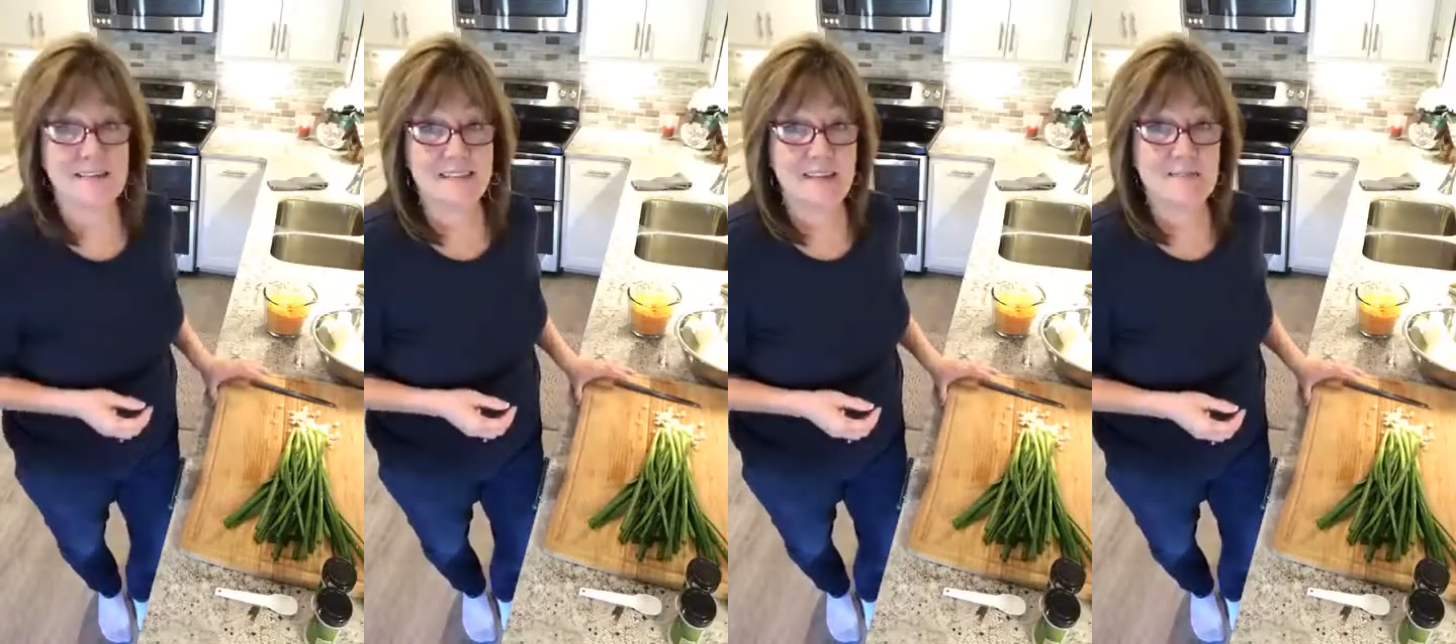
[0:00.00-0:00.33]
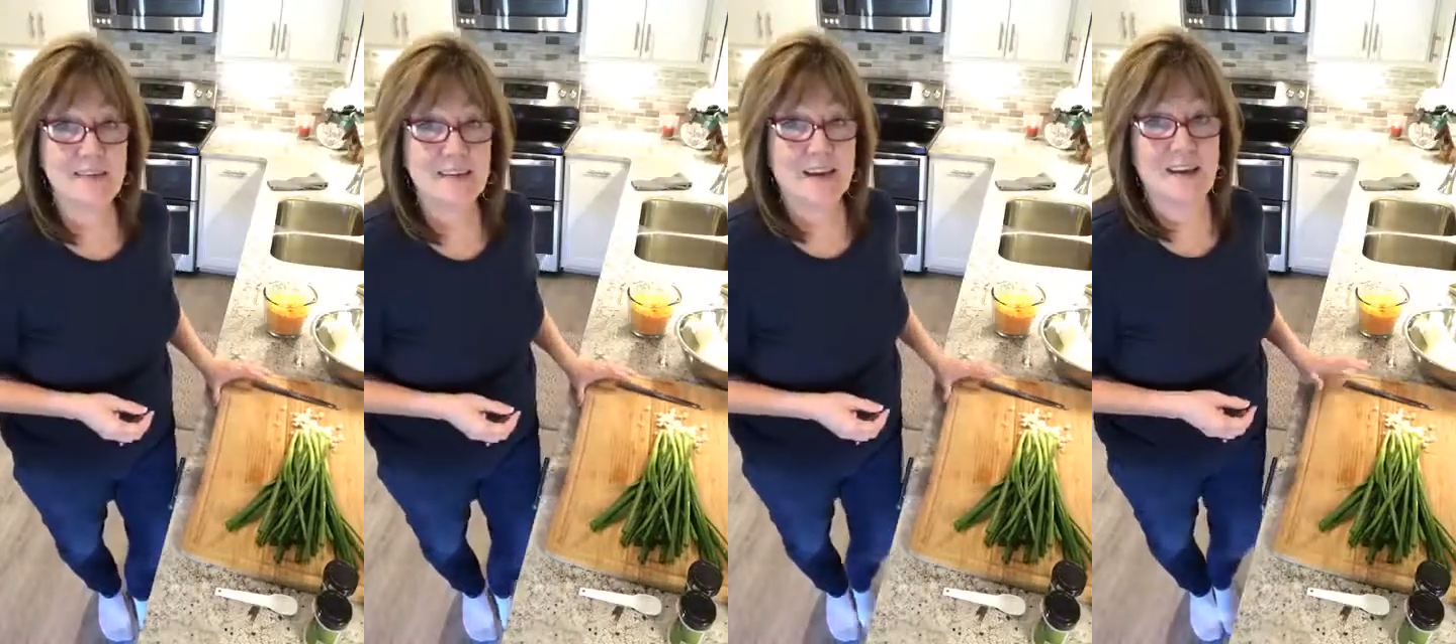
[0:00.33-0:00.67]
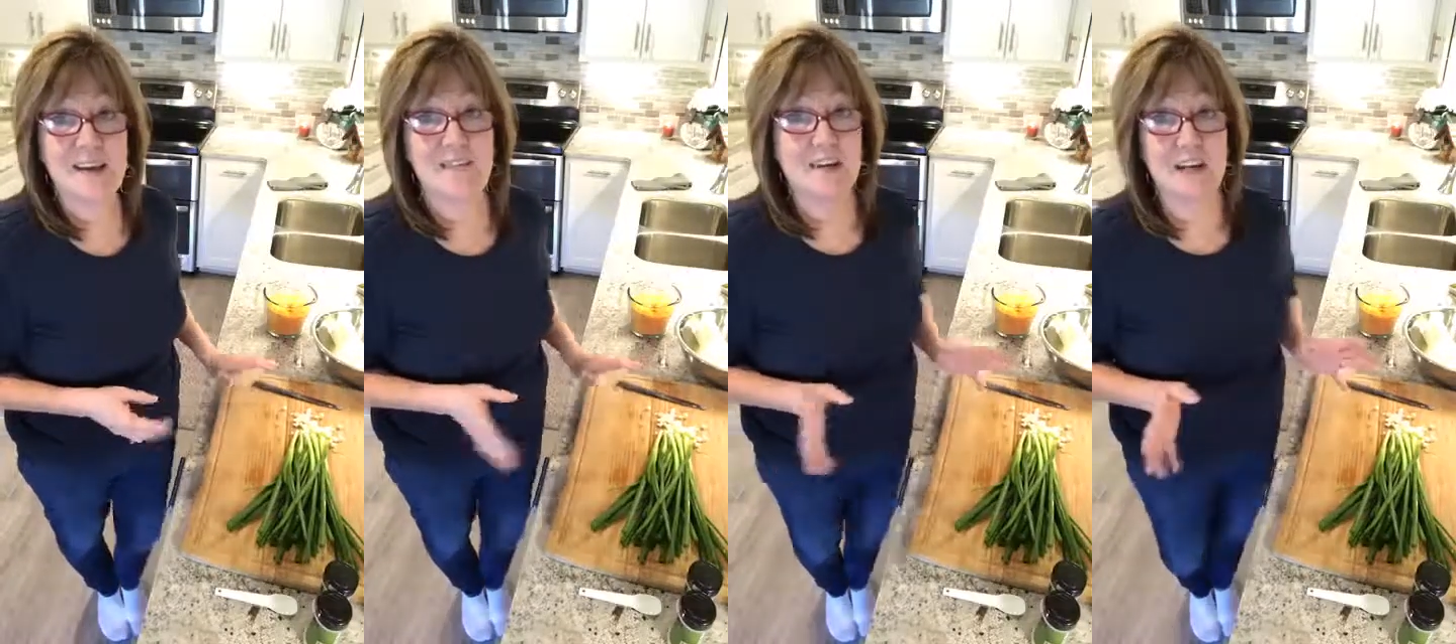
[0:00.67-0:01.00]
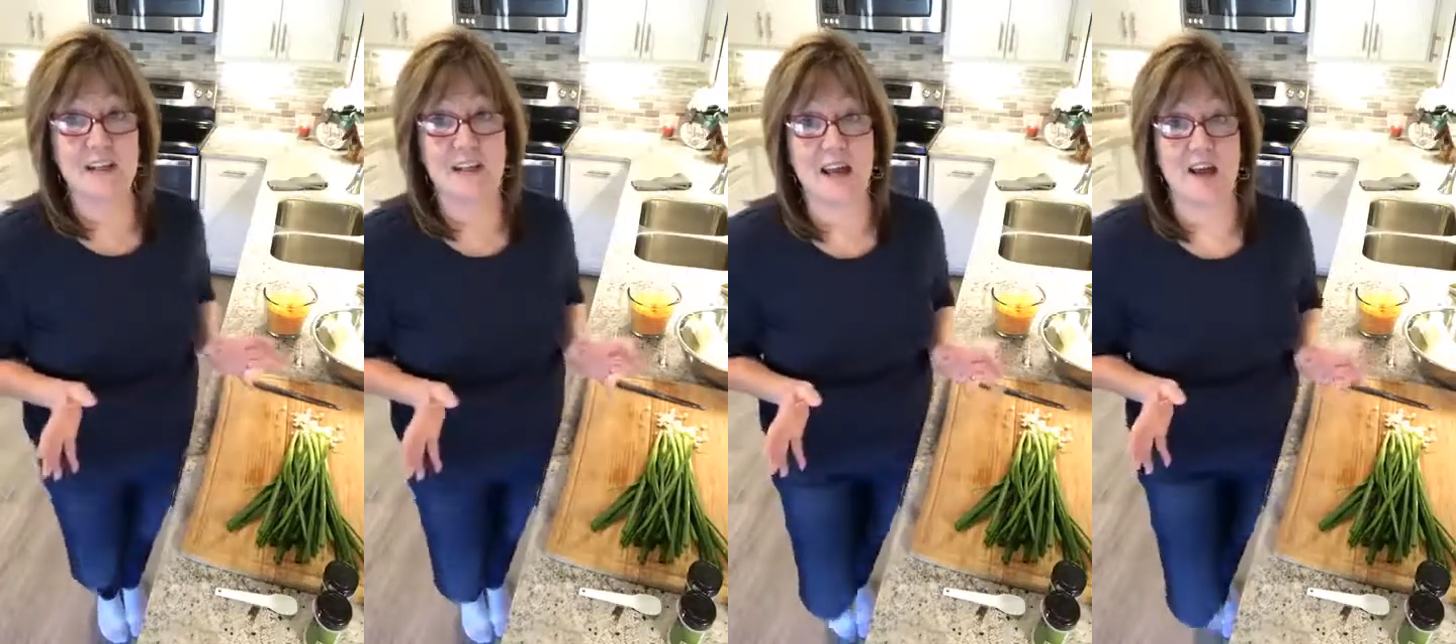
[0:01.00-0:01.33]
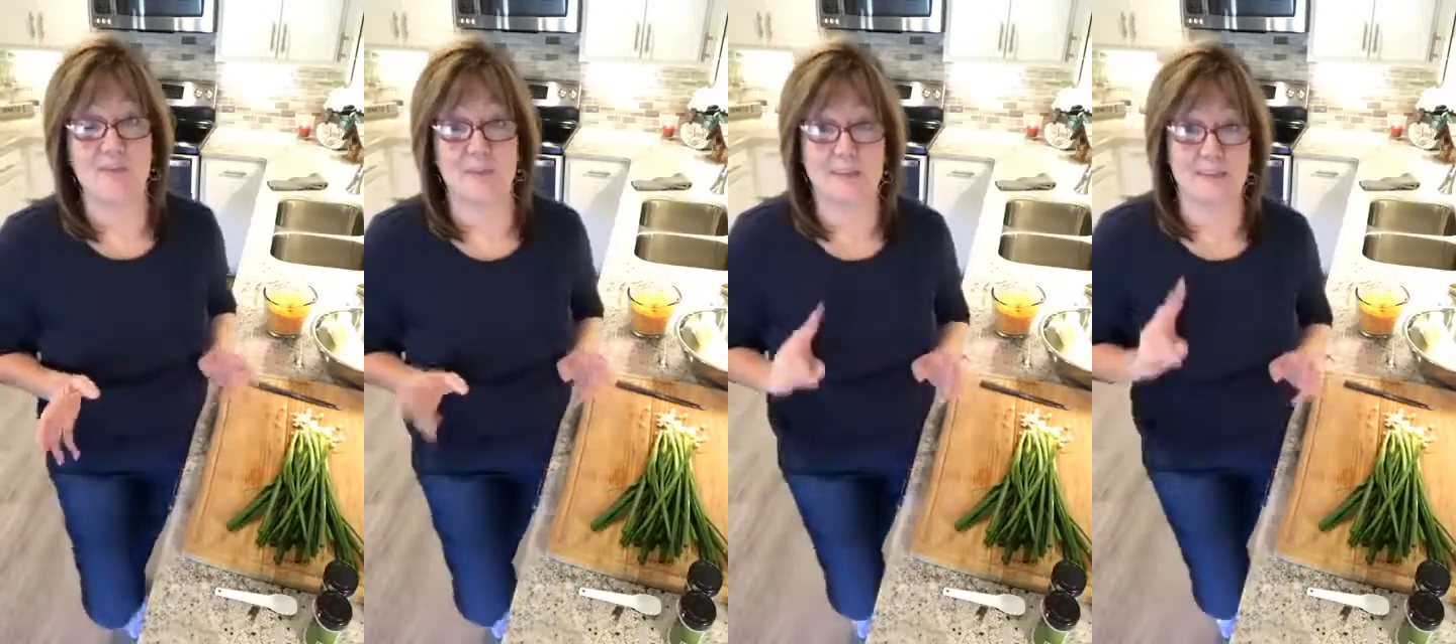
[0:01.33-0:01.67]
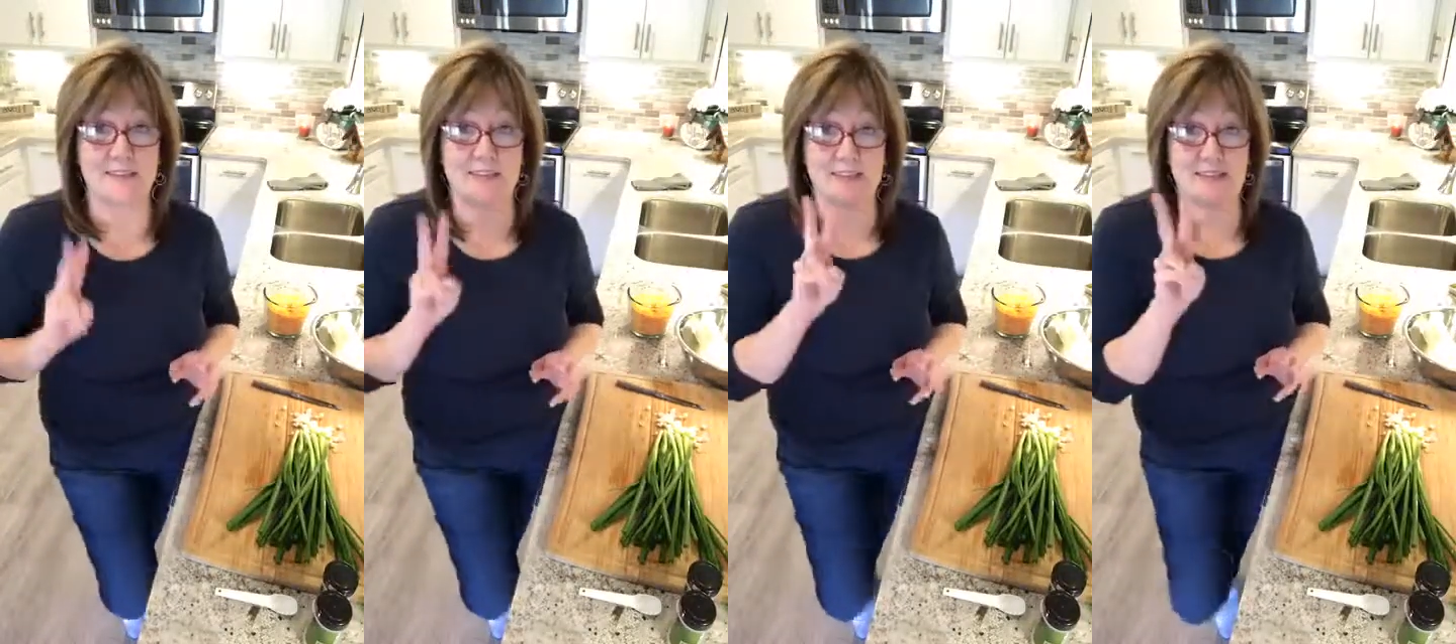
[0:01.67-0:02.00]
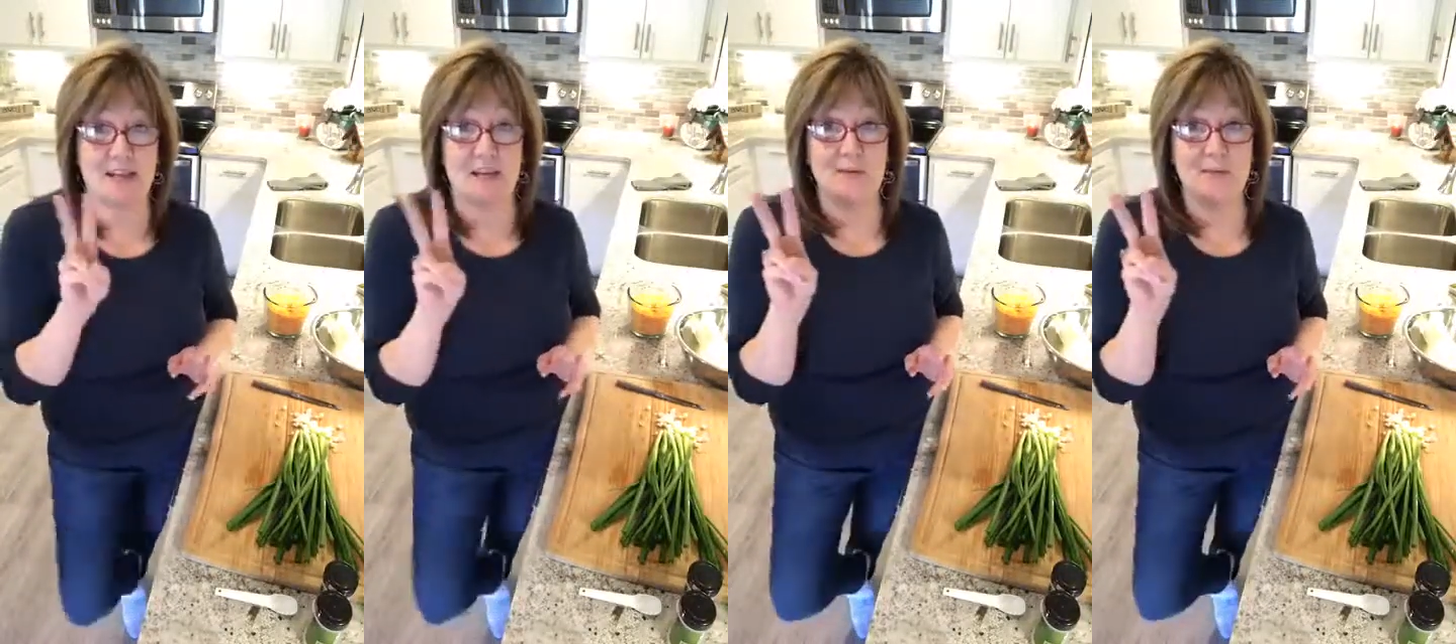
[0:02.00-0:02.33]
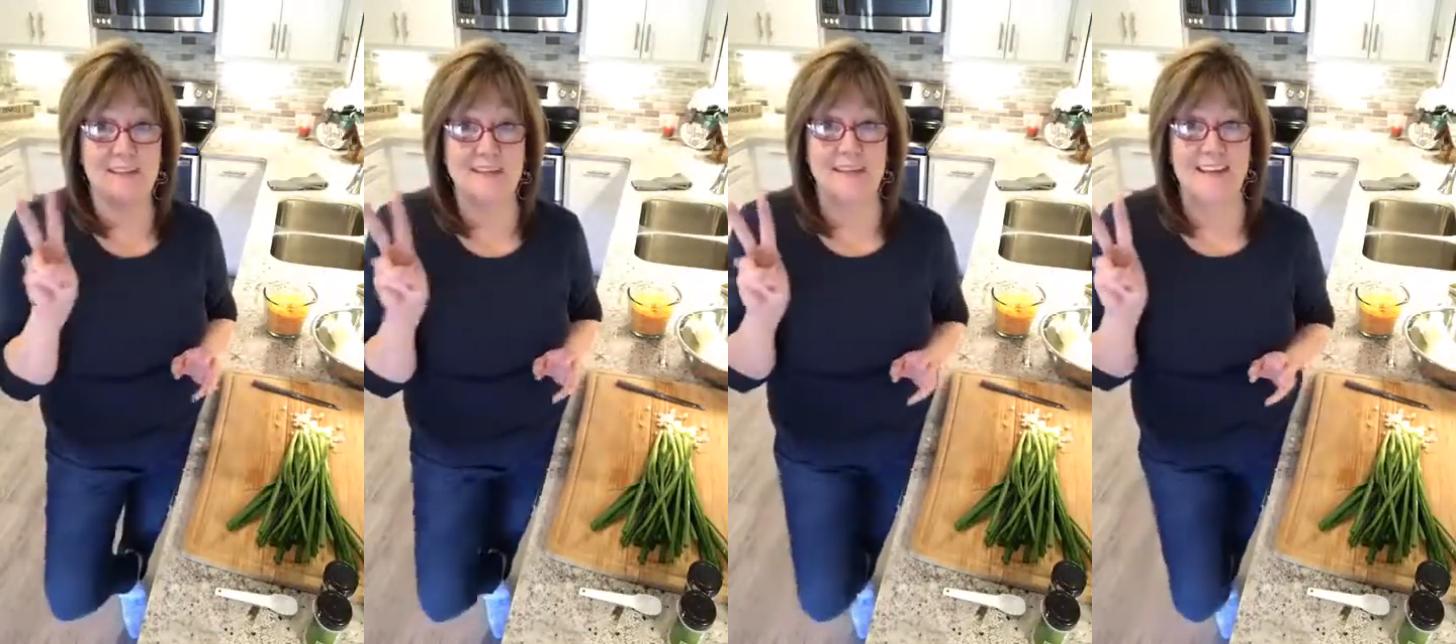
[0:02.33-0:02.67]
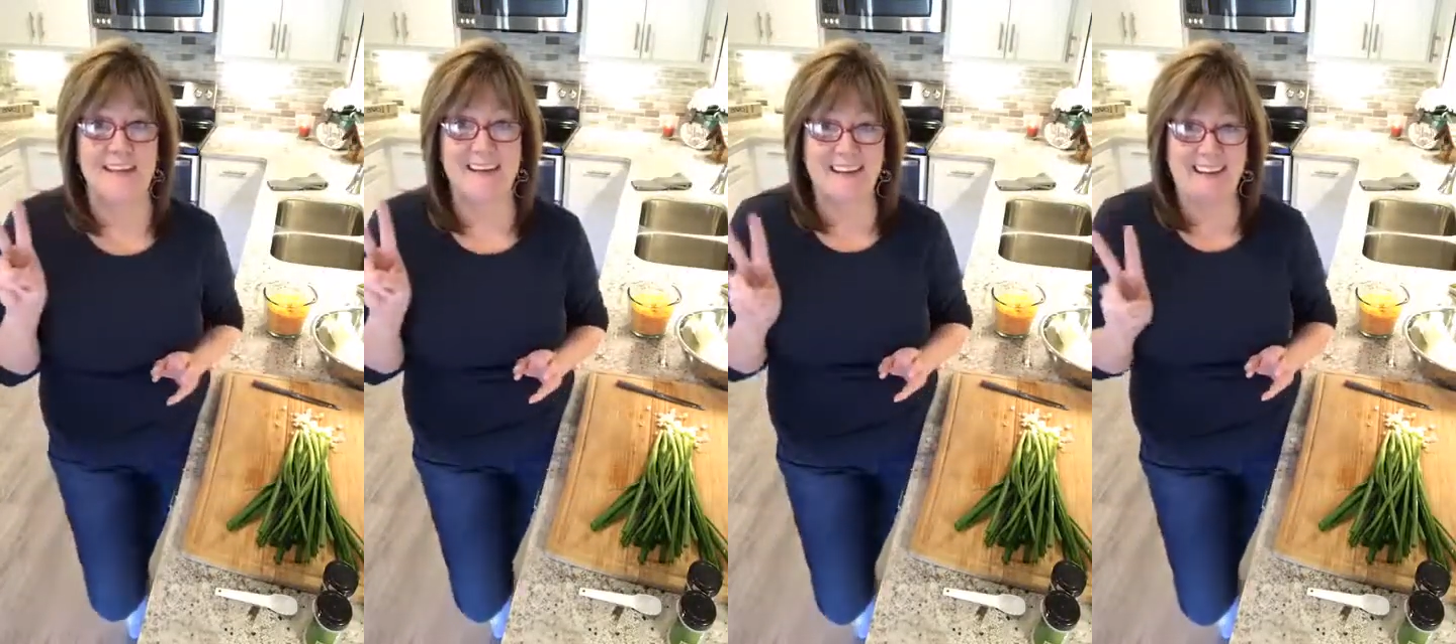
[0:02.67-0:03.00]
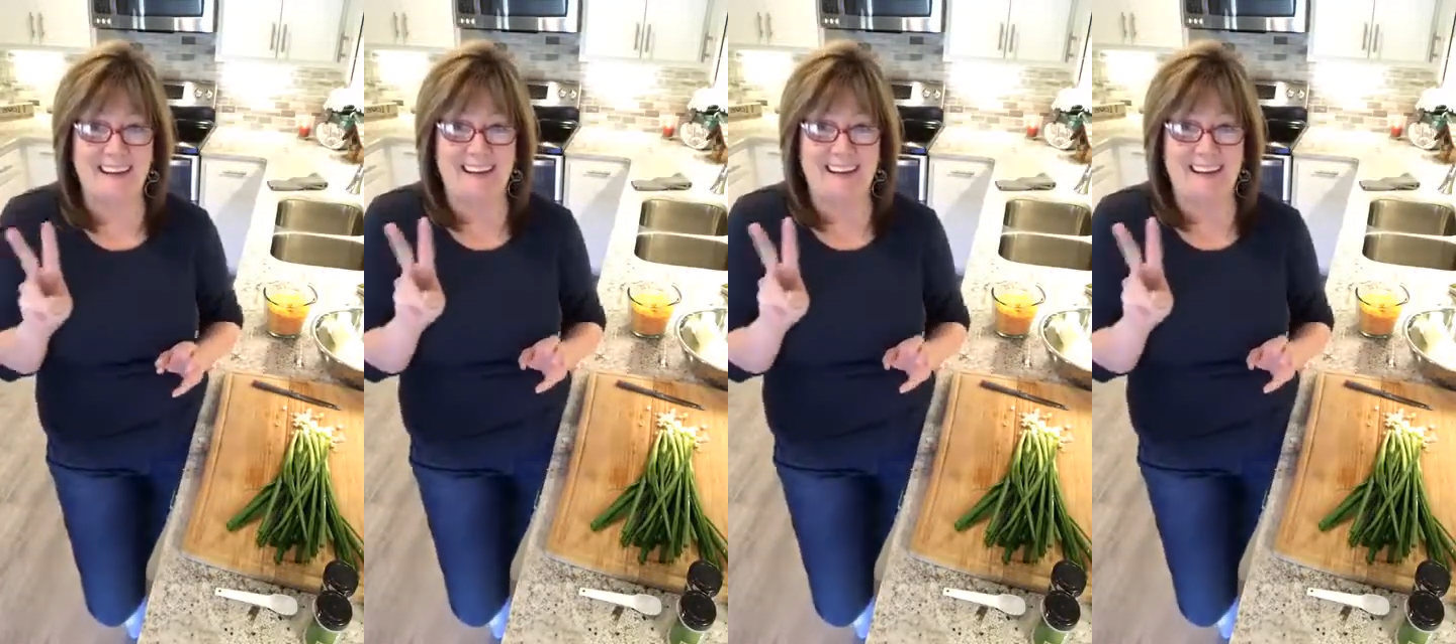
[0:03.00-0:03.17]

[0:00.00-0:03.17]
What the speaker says: of seeing me? I never go live, but this is the second one today.